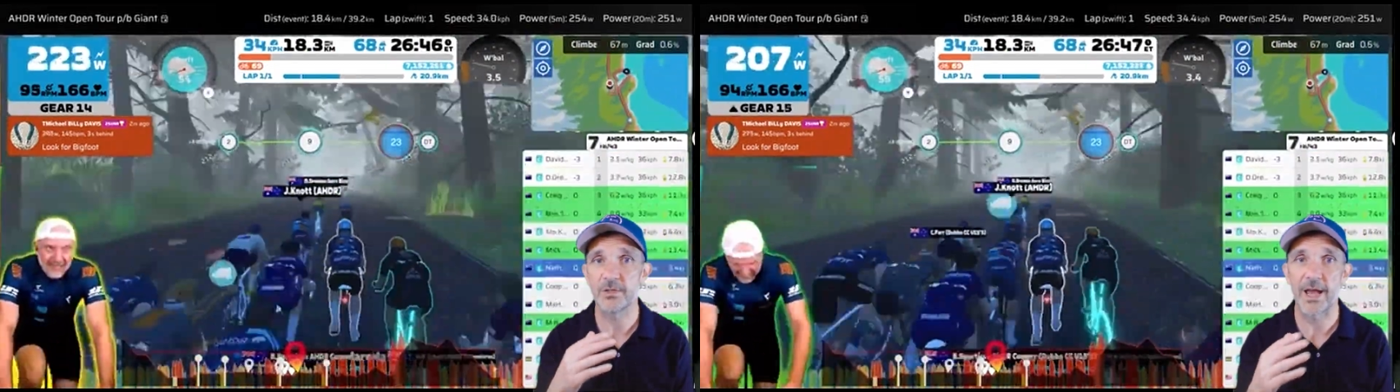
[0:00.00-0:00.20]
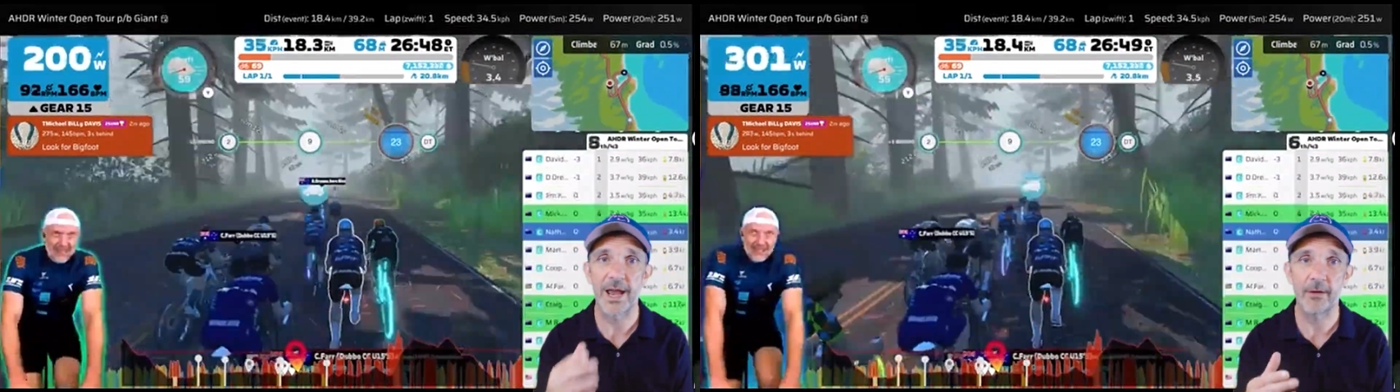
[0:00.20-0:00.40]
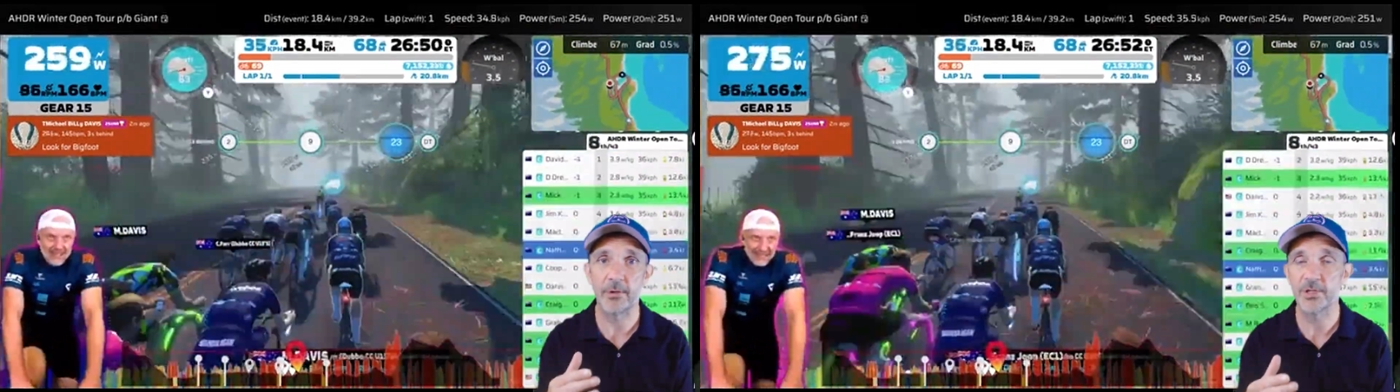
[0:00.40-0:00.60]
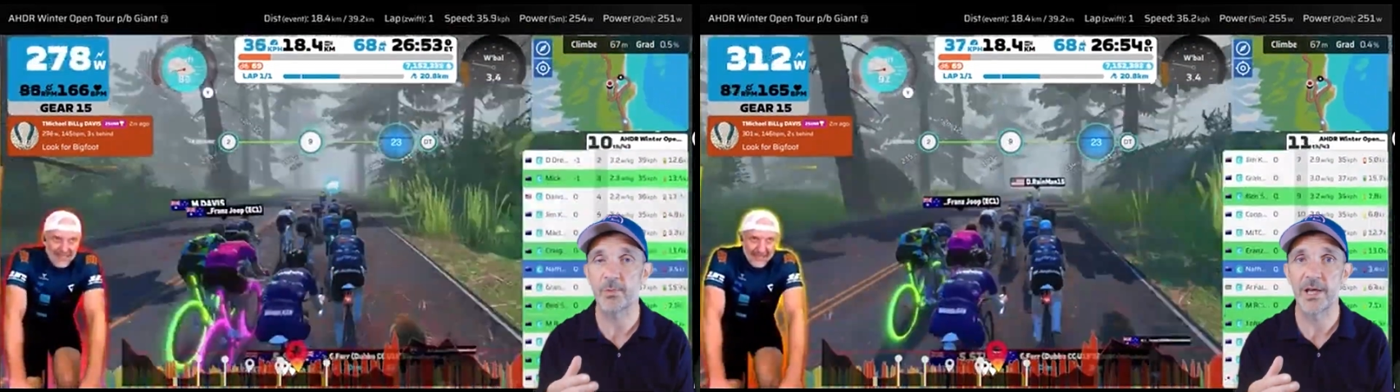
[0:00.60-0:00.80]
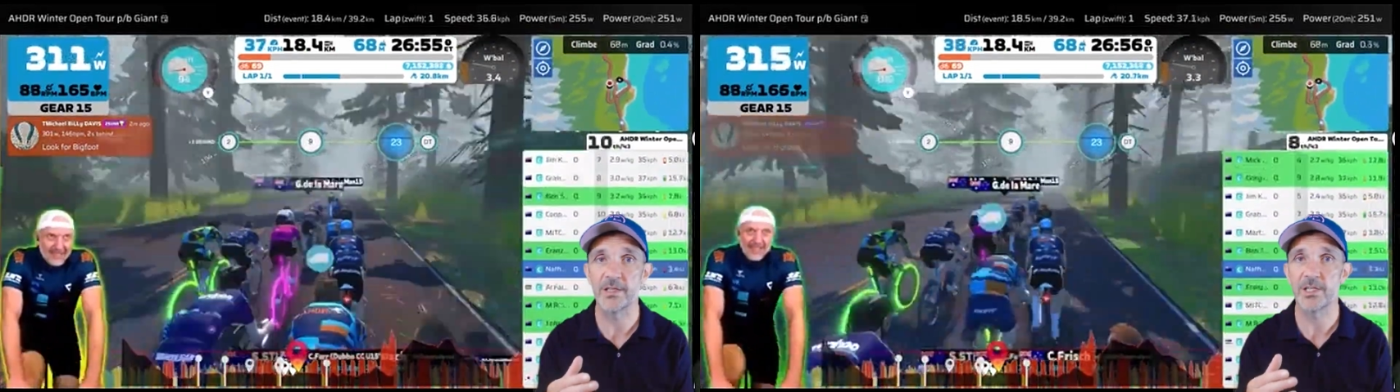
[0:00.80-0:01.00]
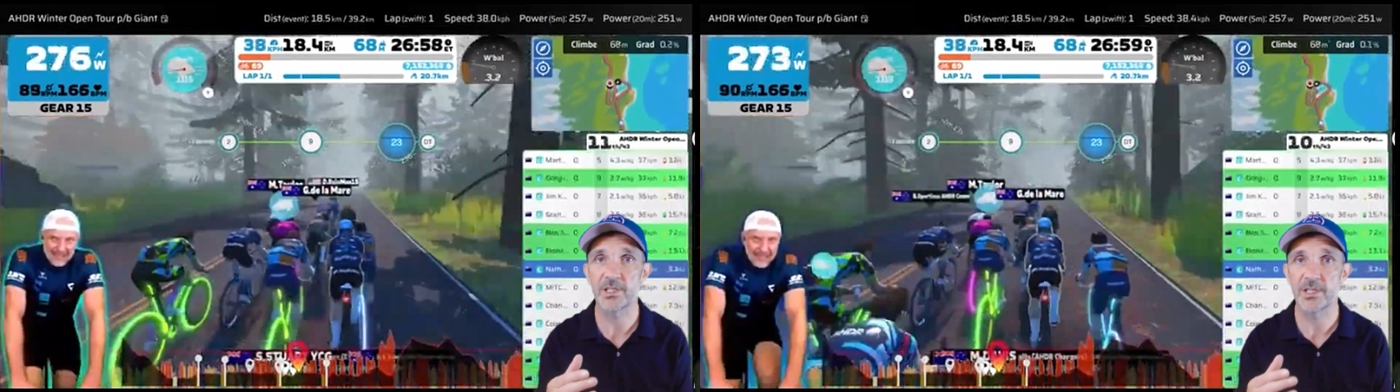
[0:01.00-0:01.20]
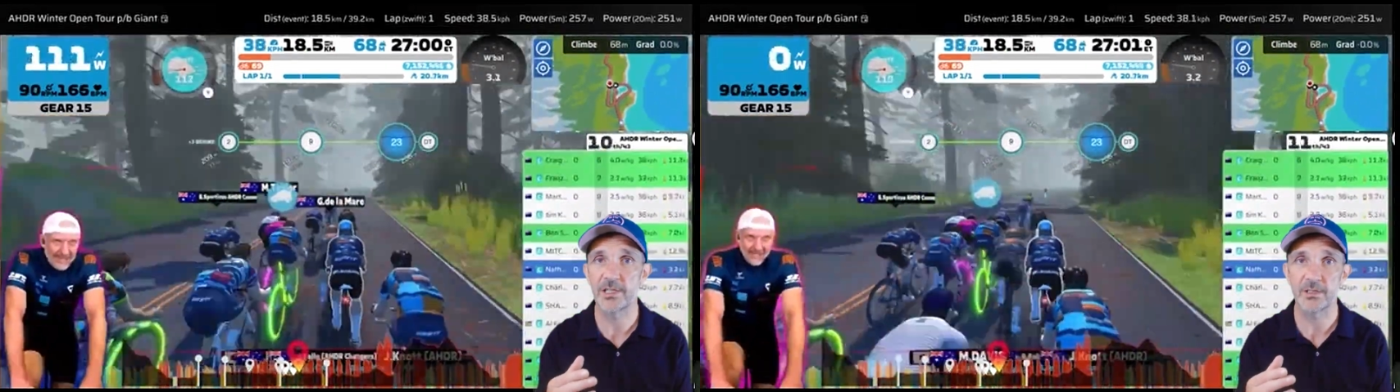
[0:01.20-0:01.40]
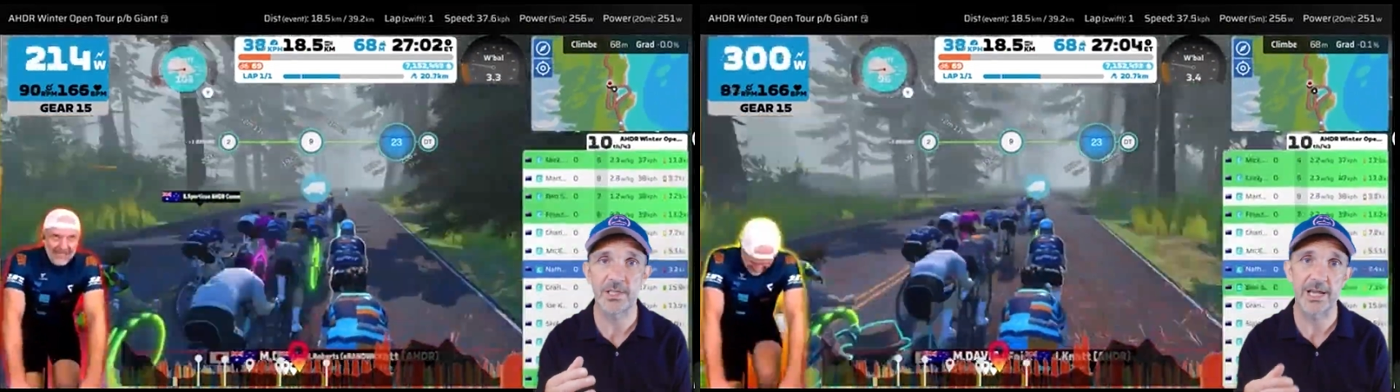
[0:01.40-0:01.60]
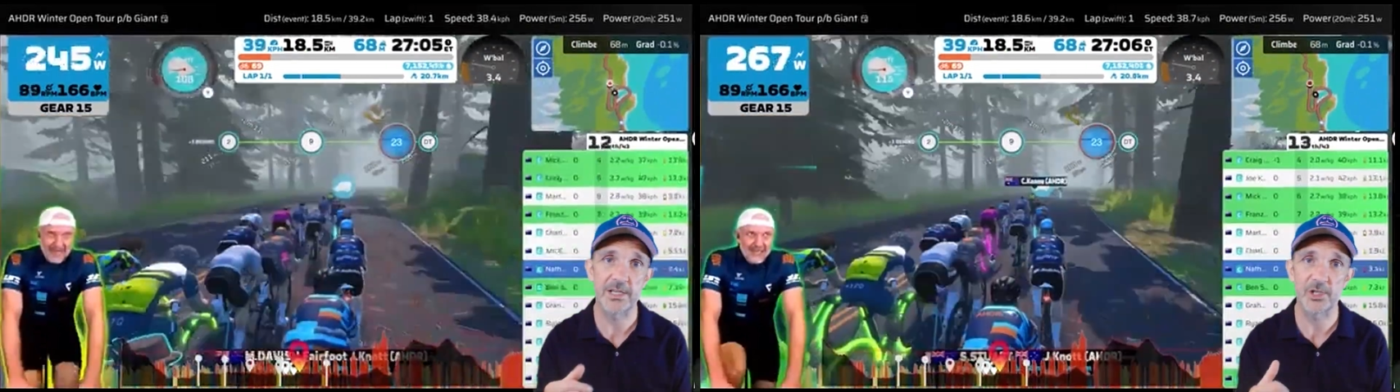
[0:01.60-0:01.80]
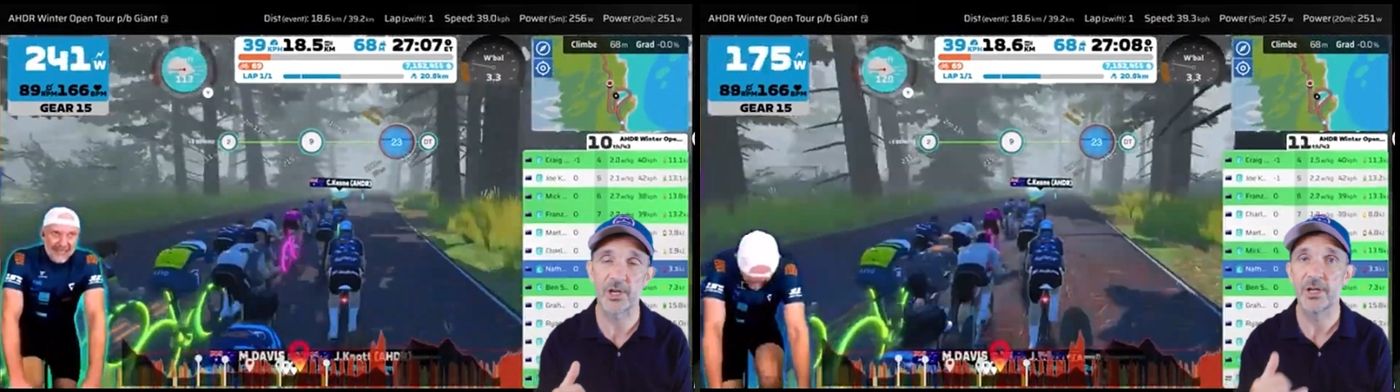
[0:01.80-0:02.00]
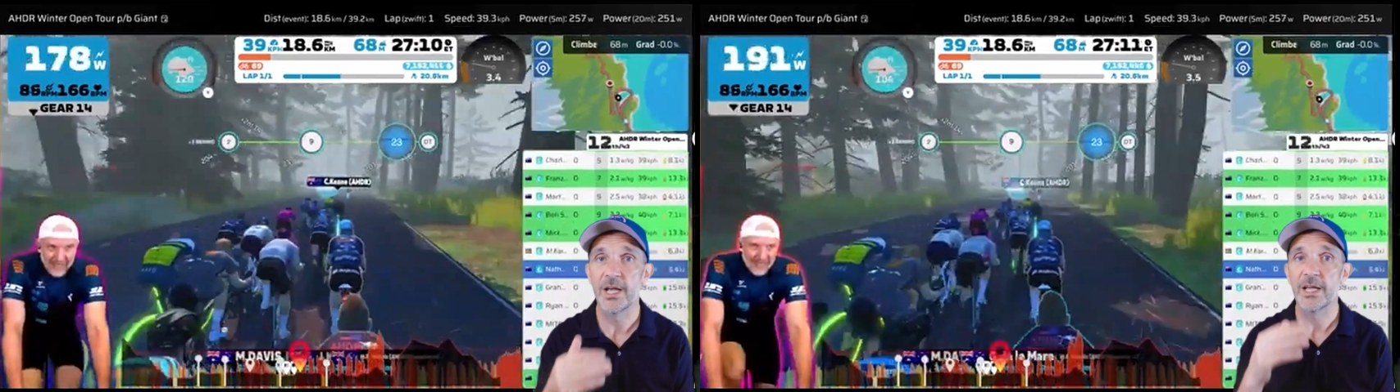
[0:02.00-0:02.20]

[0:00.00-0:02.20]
areas where there's little danger.